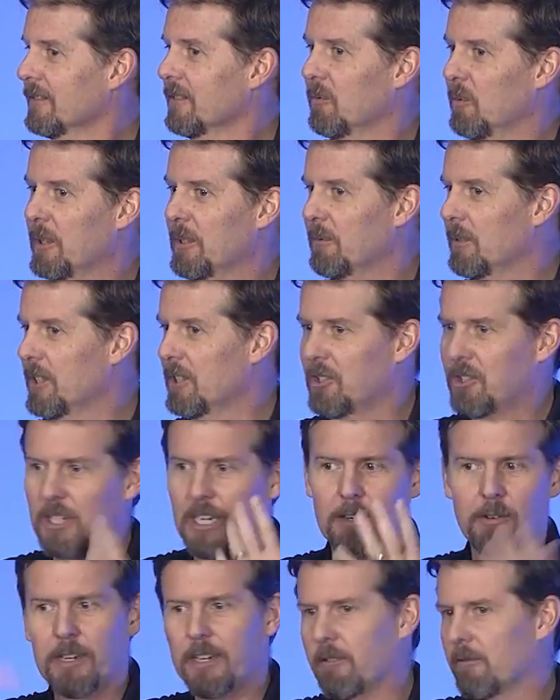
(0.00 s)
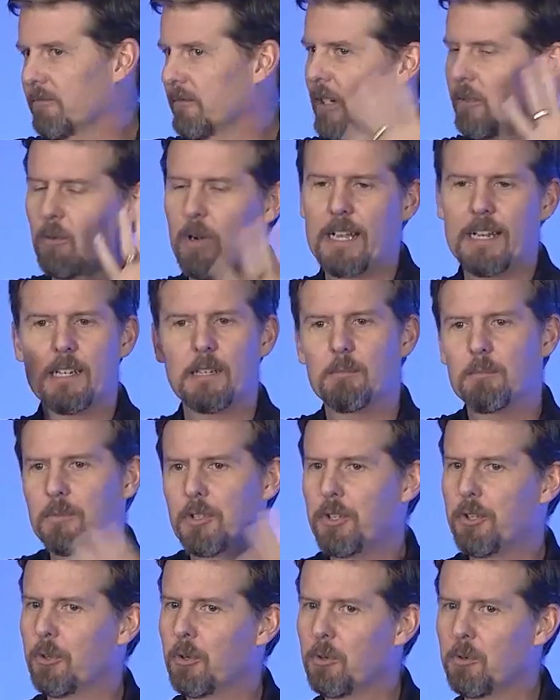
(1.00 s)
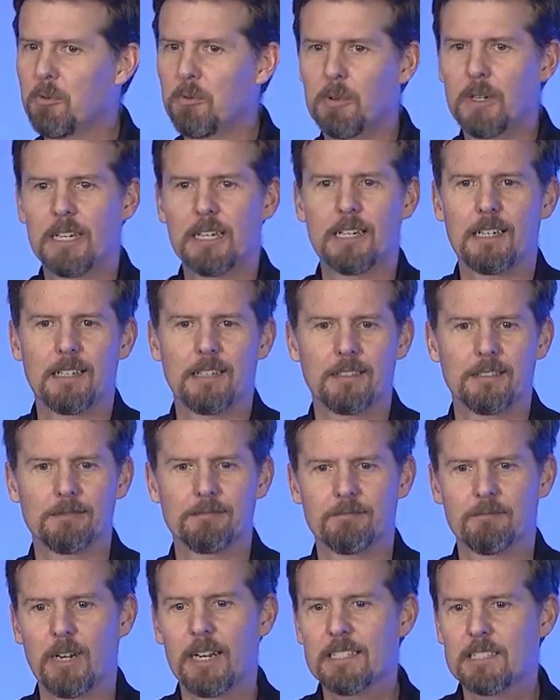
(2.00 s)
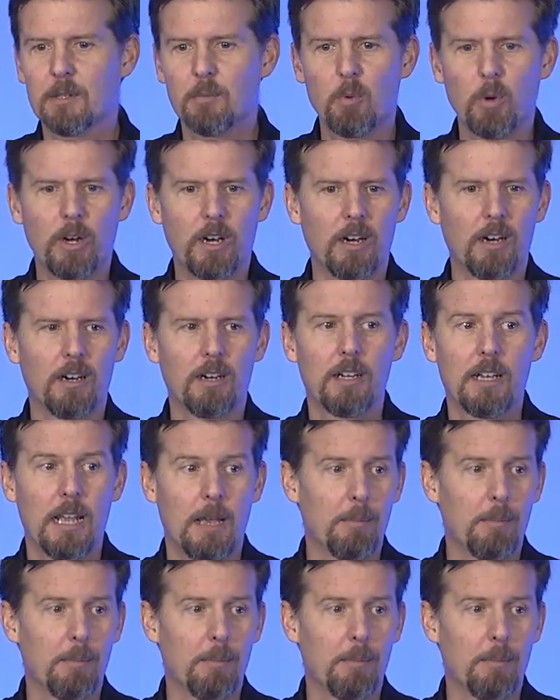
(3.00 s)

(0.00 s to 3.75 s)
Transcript: we, we just generate a, a random new uh, ransomware.